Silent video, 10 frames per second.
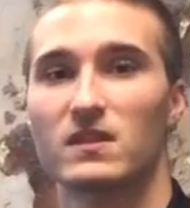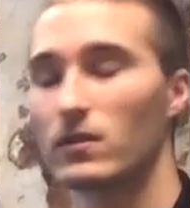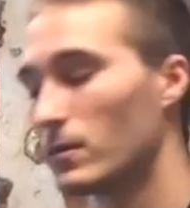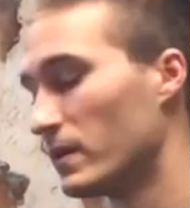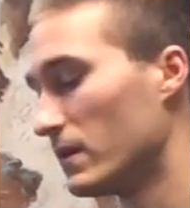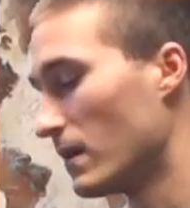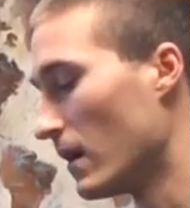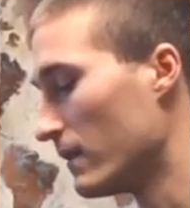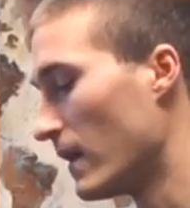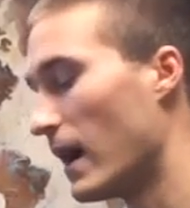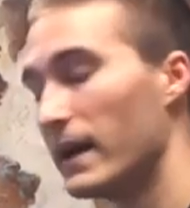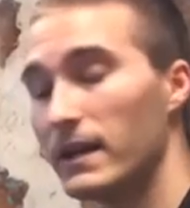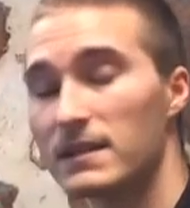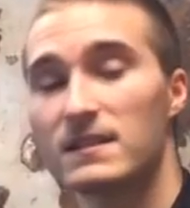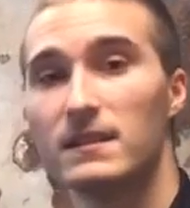just a little bit of
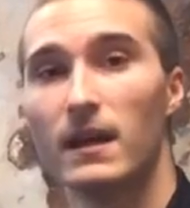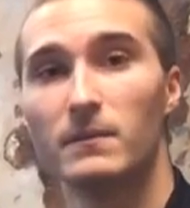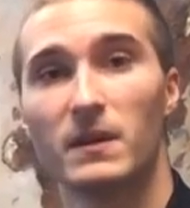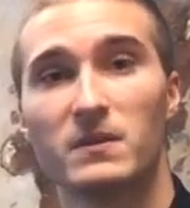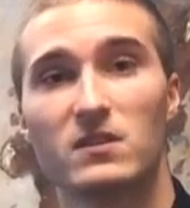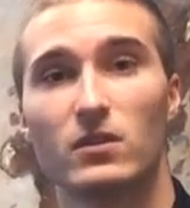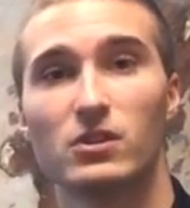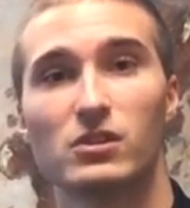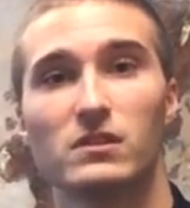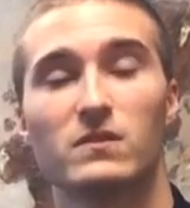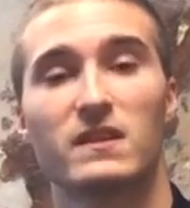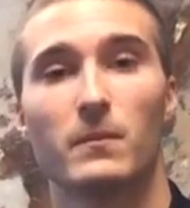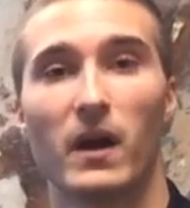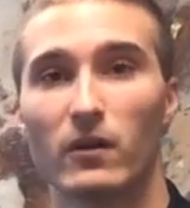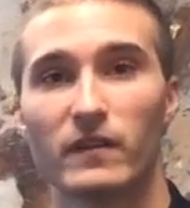IASTM demonstration using a
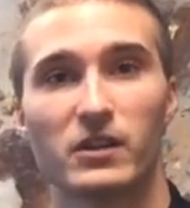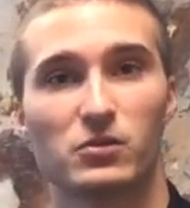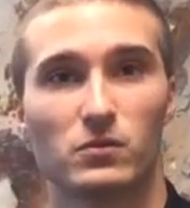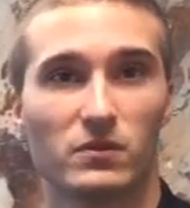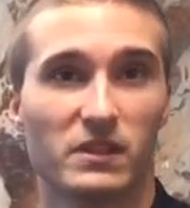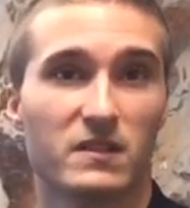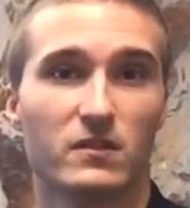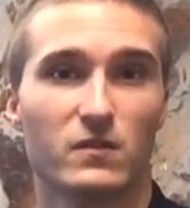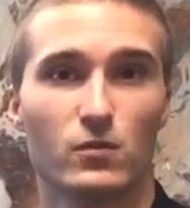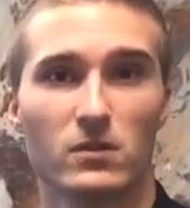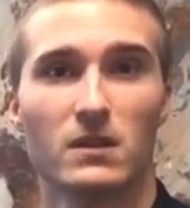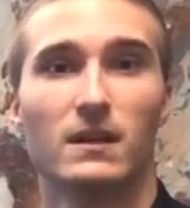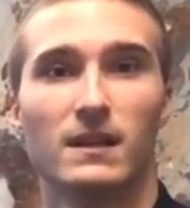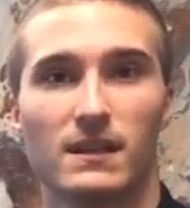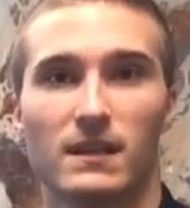myofascial releaser tool.
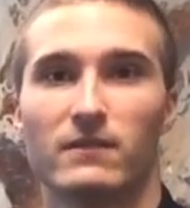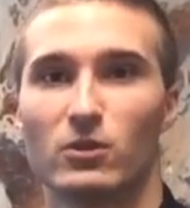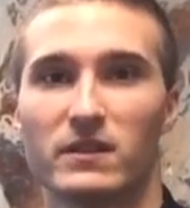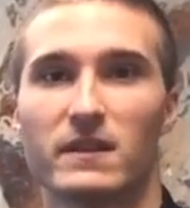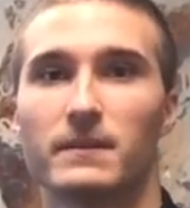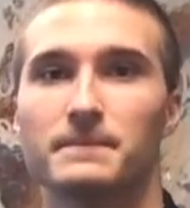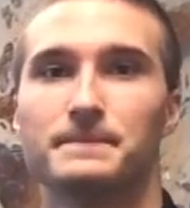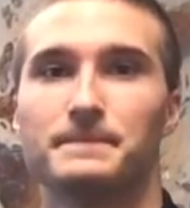Have a great day.